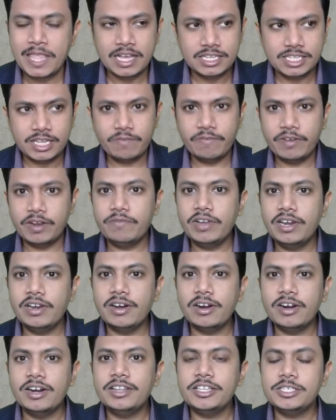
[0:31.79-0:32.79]
see, when we
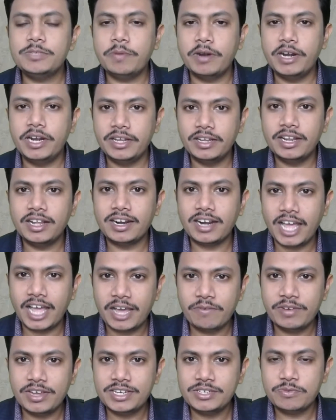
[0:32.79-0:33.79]
learn this particular
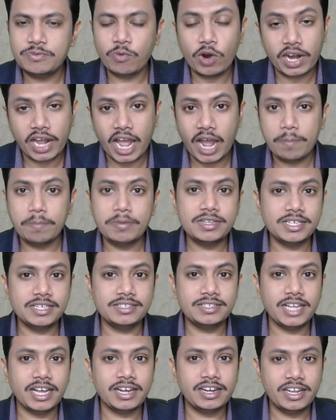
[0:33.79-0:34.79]
language, what happens
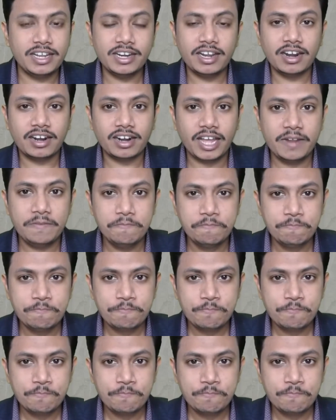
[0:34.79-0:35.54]
exactly in our life?